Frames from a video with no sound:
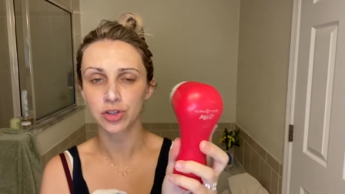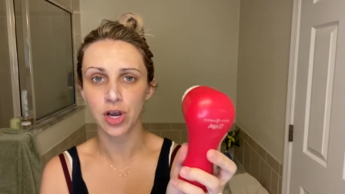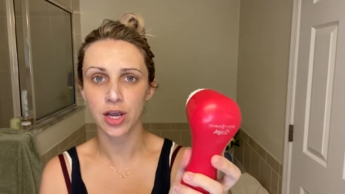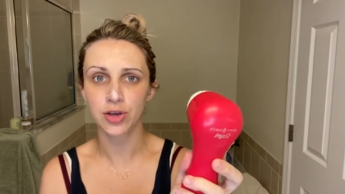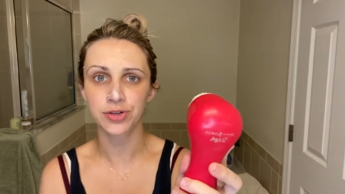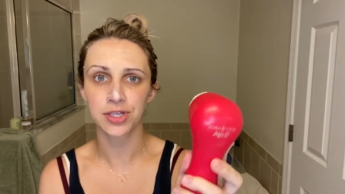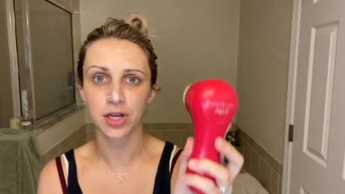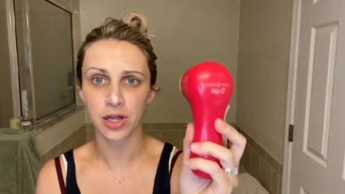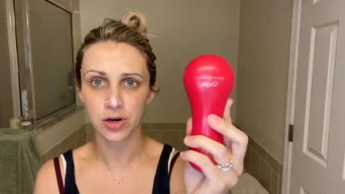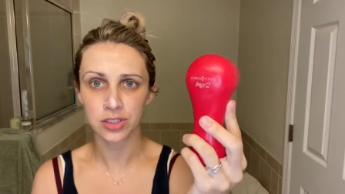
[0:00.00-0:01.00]
I use the
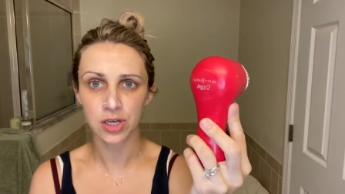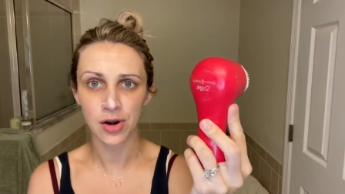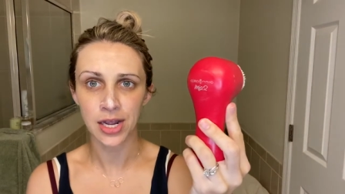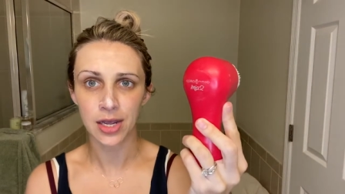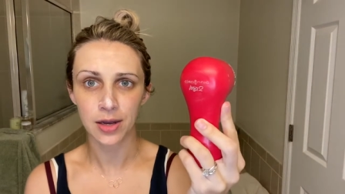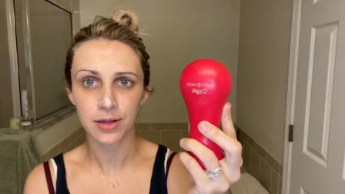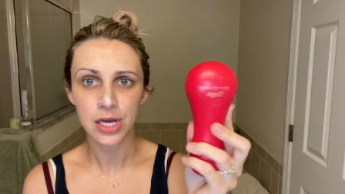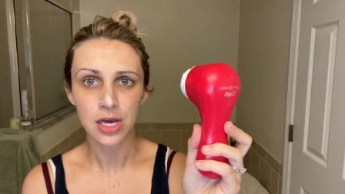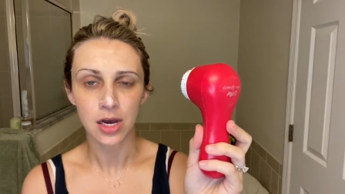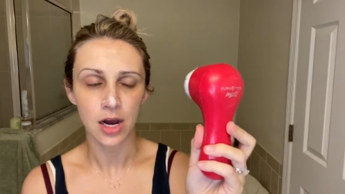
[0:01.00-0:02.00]
Clarisonic
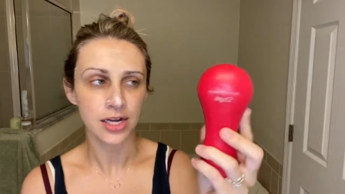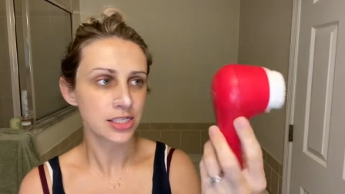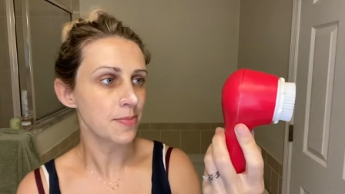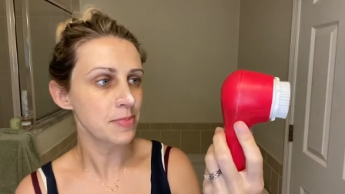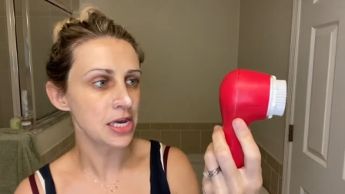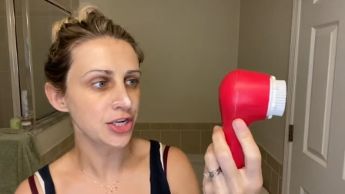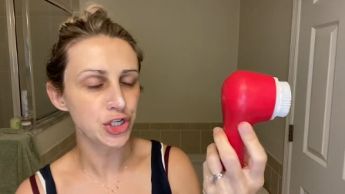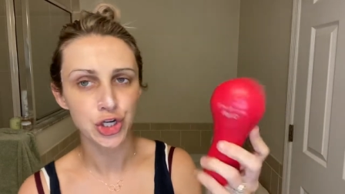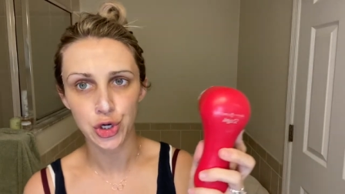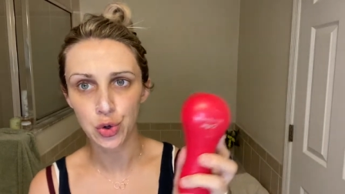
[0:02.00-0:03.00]
Zamia
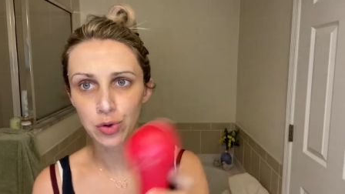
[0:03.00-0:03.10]
2.